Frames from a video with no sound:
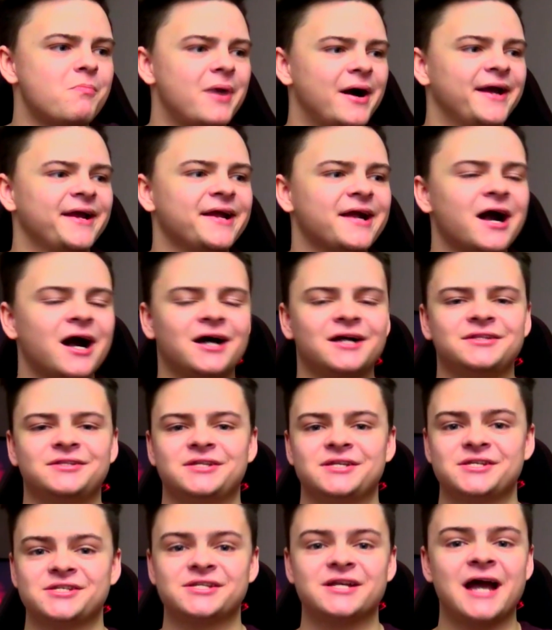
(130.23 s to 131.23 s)
my god,
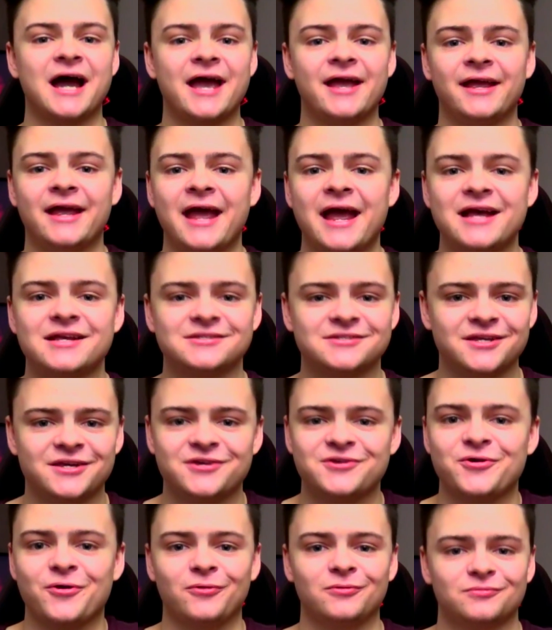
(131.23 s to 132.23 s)
this guy has
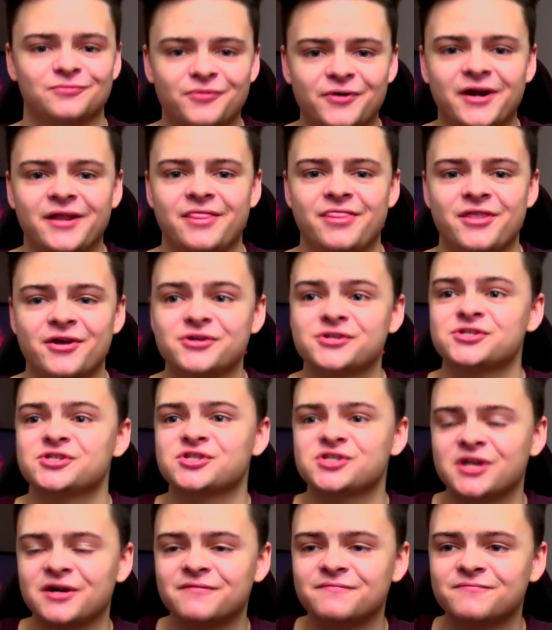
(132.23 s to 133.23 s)
a girlfriend. There's
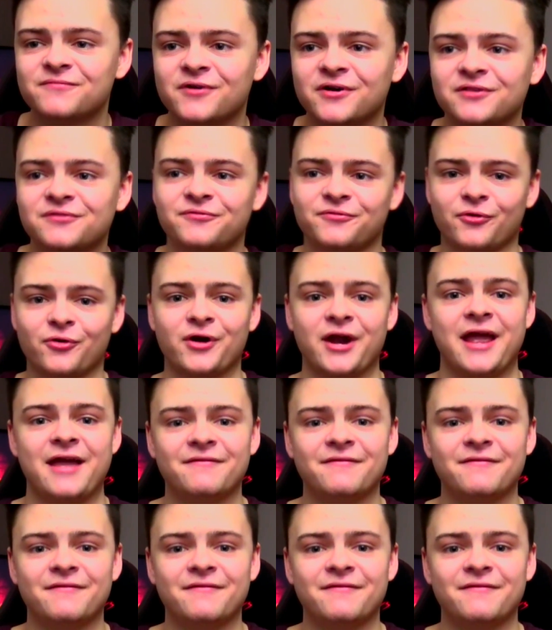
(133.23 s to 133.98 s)
someone for